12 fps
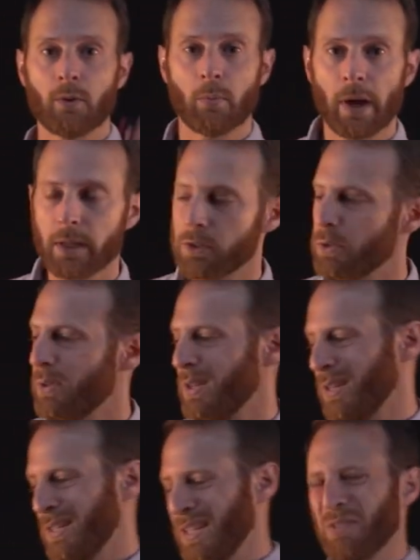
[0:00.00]
reminds you
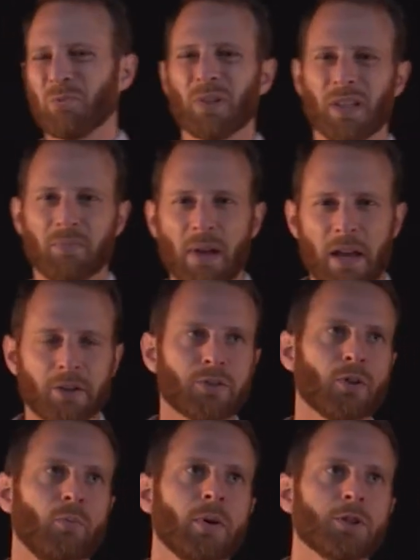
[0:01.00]
that it didn't really matter
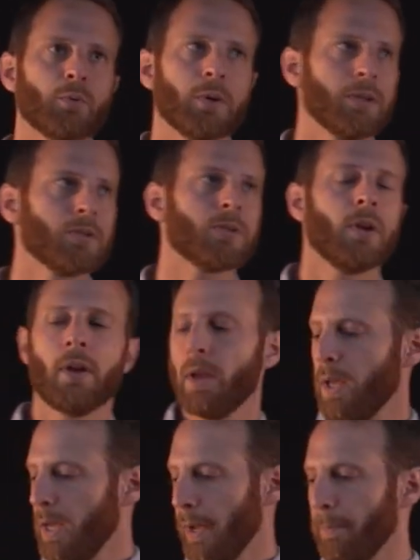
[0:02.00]
so much what its
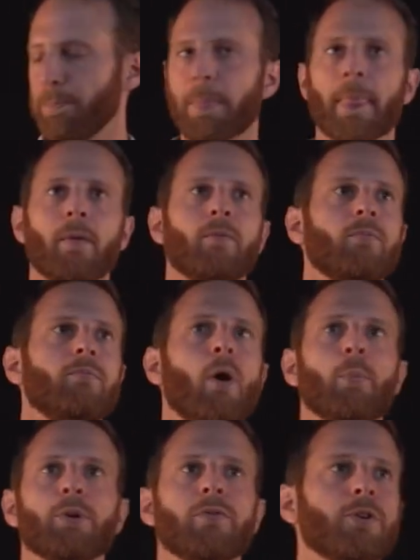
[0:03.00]

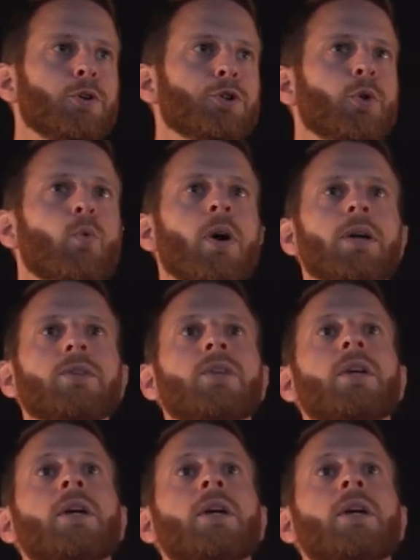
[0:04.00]
moment of inertia was.